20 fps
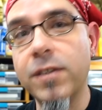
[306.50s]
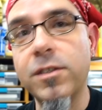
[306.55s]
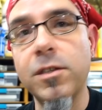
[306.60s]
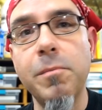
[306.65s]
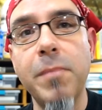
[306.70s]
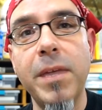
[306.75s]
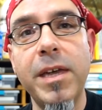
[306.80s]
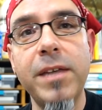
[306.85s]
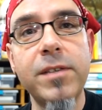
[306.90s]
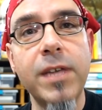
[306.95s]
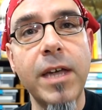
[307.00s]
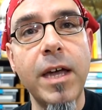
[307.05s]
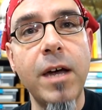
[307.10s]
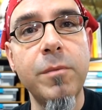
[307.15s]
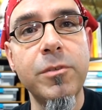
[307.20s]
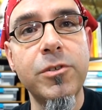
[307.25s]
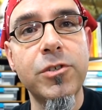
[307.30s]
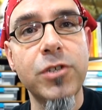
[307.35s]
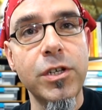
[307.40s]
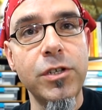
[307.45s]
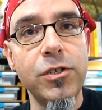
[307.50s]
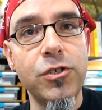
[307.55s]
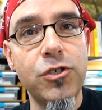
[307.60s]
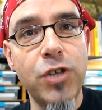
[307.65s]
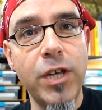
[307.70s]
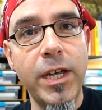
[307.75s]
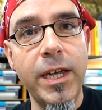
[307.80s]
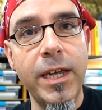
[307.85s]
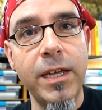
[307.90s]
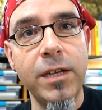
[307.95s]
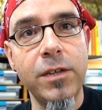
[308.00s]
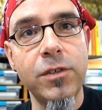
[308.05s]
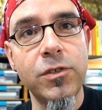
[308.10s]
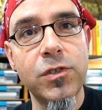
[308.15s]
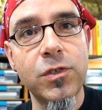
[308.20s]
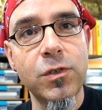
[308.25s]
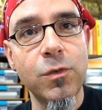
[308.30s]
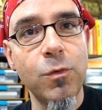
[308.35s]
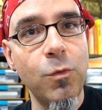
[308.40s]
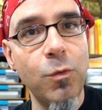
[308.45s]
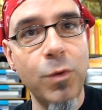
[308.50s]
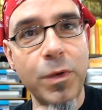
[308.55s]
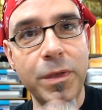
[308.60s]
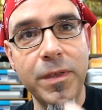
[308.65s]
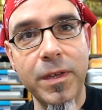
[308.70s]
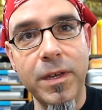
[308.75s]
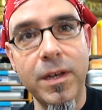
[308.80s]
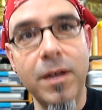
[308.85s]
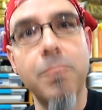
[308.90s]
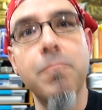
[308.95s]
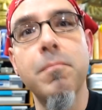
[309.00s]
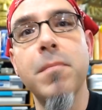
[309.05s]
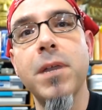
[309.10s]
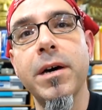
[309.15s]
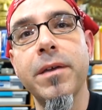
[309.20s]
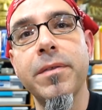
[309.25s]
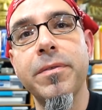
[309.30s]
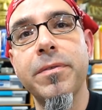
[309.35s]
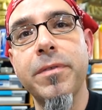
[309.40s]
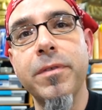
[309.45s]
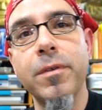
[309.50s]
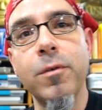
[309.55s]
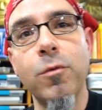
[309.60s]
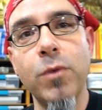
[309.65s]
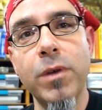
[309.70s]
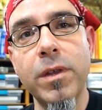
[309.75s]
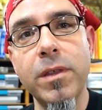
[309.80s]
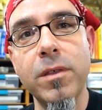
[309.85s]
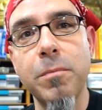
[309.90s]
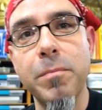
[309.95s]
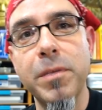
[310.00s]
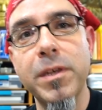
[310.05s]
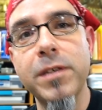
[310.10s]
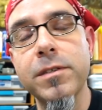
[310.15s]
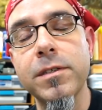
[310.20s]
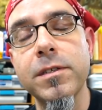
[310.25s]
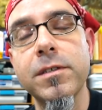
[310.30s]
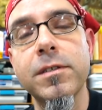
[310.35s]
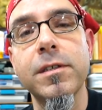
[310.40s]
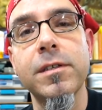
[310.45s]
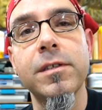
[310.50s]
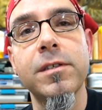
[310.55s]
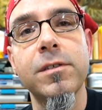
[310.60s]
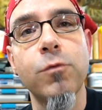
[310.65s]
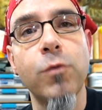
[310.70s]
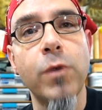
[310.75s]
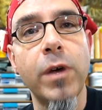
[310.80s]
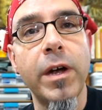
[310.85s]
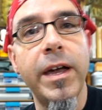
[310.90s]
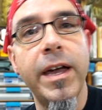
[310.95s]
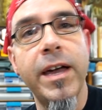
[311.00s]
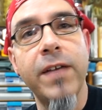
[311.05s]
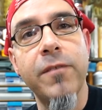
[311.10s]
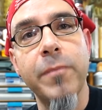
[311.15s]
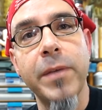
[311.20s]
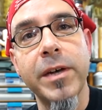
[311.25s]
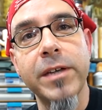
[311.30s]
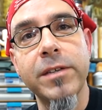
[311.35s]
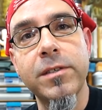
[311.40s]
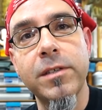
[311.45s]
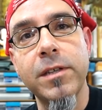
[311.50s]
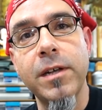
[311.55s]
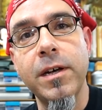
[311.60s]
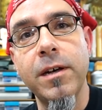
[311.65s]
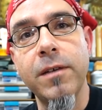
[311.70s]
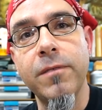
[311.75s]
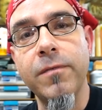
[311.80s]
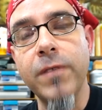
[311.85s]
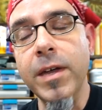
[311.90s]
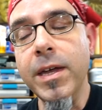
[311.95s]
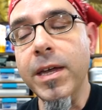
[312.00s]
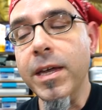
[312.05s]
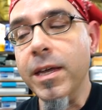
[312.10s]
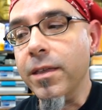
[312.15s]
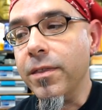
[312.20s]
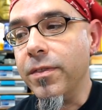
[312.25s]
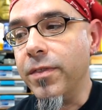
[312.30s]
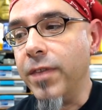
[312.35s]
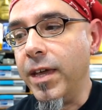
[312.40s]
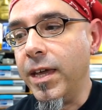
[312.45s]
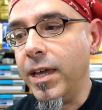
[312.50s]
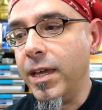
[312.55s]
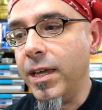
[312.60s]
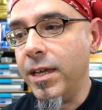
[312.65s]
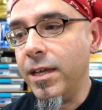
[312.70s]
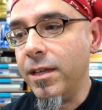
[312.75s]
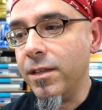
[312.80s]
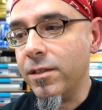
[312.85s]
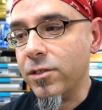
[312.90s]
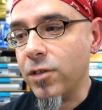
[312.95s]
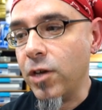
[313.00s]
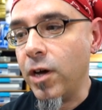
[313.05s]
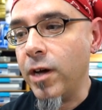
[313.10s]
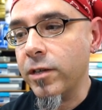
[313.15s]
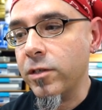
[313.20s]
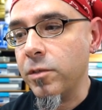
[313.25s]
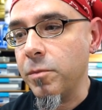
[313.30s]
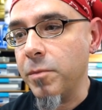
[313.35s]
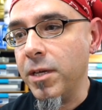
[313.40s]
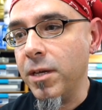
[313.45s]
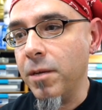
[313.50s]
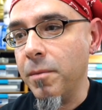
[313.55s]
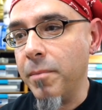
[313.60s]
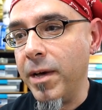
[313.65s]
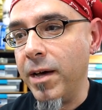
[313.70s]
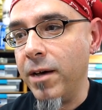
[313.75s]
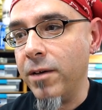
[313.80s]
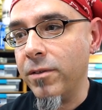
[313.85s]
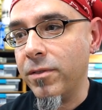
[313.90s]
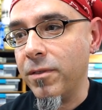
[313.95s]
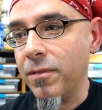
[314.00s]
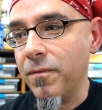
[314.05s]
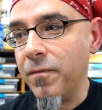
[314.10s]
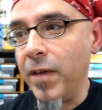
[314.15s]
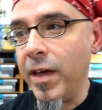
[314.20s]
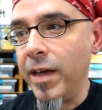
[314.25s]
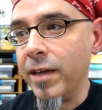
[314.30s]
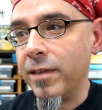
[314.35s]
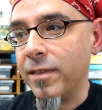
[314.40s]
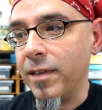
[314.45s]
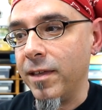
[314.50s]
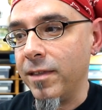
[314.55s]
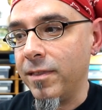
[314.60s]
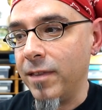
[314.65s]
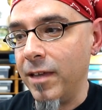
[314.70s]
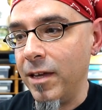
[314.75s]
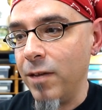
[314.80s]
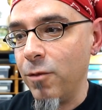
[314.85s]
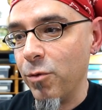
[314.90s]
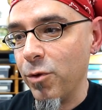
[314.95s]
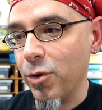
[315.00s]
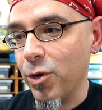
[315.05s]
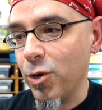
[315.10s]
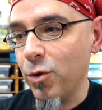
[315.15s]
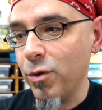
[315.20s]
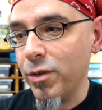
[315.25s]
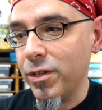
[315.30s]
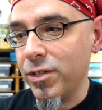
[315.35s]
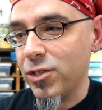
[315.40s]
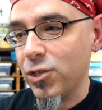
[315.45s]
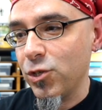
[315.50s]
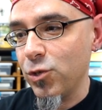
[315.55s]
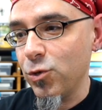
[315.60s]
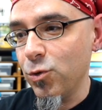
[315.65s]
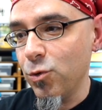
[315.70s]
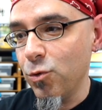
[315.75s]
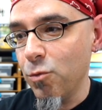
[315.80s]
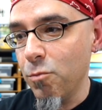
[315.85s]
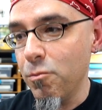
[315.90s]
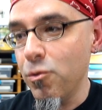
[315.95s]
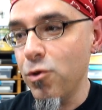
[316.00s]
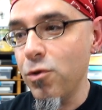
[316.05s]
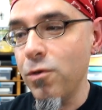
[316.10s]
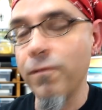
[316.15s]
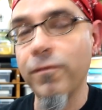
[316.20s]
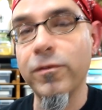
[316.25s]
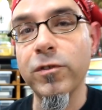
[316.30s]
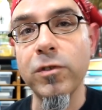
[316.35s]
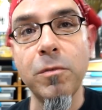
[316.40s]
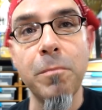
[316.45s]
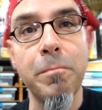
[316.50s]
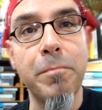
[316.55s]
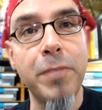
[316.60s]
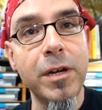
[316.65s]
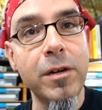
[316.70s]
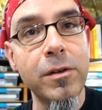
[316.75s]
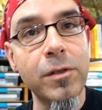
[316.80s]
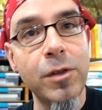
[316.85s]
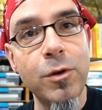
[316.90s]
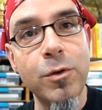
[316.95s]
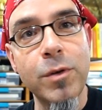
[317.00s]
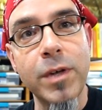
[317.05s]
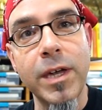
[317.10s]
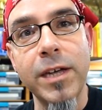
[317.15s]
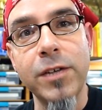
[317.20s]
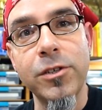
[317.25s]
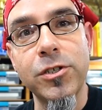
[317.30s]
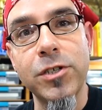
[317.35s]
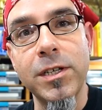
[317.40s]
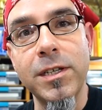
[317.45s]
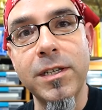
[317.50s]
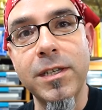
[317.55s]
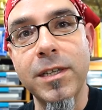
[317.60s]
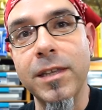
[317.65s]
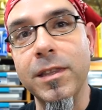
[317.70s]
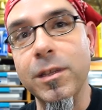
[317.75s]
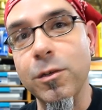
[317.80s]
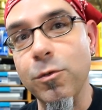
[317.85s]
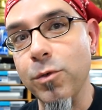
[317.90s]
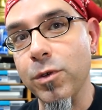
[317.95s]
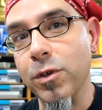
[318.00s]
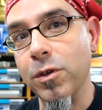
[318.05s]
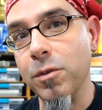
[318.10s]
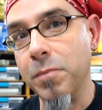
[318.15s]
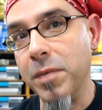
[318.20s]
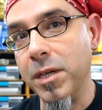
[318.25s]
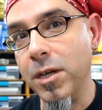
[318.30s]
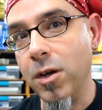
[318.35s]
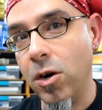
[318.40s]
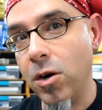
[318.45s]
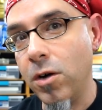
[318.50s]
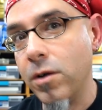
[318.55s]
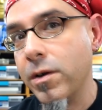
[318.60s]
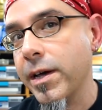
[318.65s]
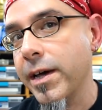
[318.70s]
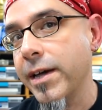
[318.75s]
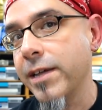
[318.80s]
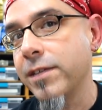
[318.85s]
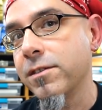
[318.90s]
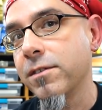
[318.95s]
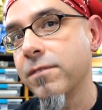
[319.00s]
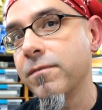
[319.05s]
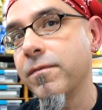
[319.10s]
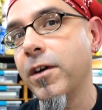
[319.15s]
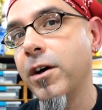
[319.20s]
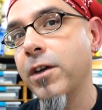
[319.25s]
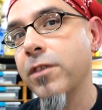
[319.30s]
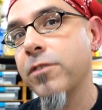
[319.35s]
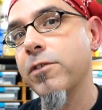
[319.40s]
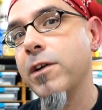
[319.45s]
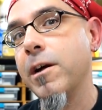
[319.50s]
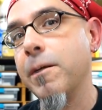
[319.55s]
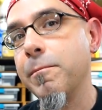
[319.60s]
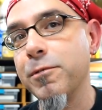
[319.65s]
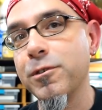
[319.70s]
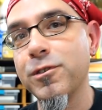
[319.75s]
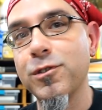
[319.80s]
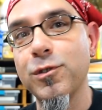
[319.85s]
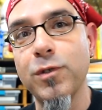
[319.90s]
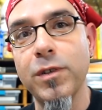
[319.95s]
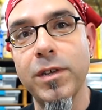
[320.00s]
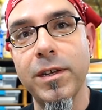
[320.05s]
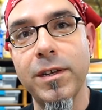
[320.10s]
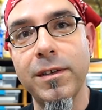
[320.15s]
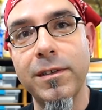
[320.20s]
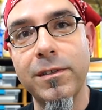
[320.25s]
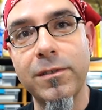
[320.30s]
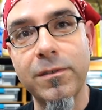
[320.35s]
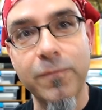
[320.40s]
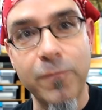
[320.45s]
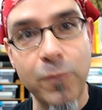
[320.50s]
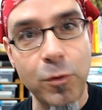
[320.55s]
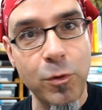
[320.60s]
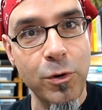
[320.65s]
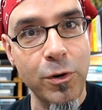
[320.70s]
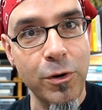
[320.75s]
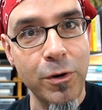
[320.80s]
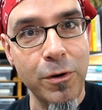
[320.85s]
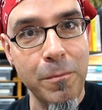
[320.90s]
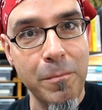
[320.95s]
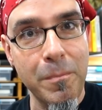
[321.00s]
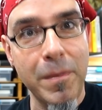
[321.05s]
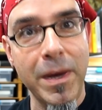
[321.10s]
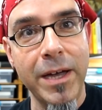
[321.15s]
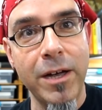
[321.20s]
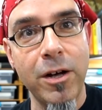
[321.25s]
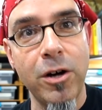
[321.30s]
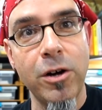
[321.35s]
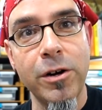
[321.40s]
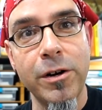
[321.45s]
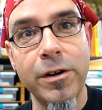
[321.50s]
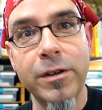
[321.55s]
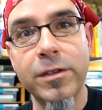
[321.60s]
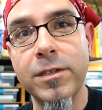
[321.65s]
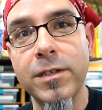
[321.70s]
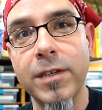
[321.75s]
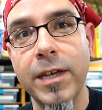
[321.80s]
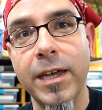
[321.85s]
It's amazing how much can change within a month. One of the businesses where I have my stuff, they talked to me about the fact that they were going to move to a bigger location, that there were going to be all kinds of other opportunities for my art